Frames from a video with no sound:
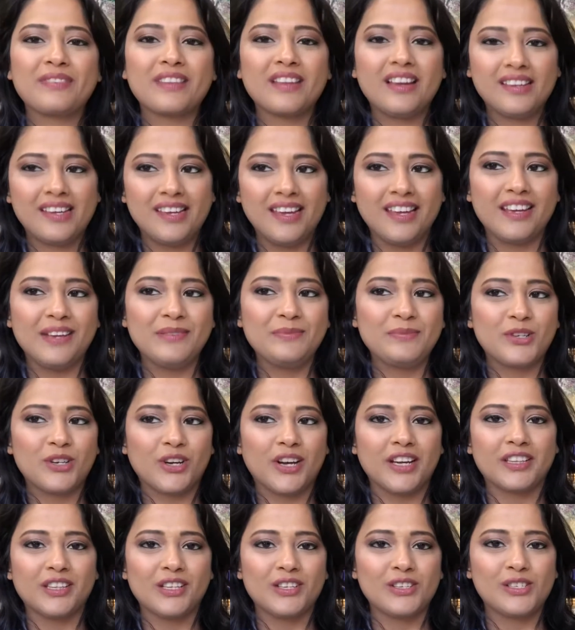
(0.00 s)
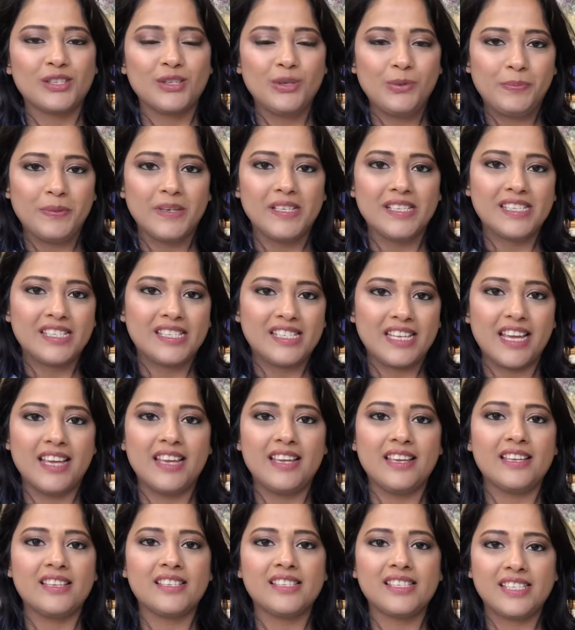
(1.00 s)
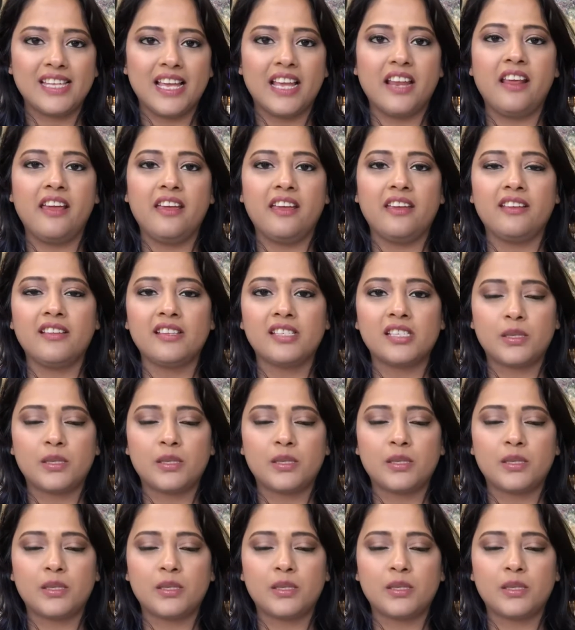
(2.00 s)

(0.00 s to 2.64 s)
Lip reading: Again, I'm trying the Superstay setting